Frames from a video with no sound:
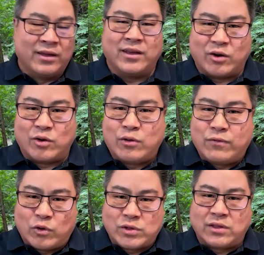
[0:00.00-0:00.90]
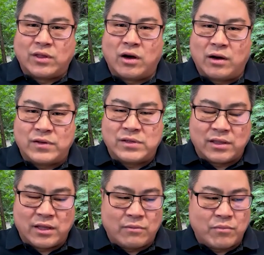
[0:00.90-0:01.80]
you folks in the office
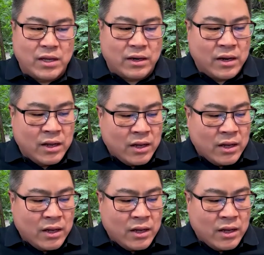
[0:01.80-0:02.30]
and the admin.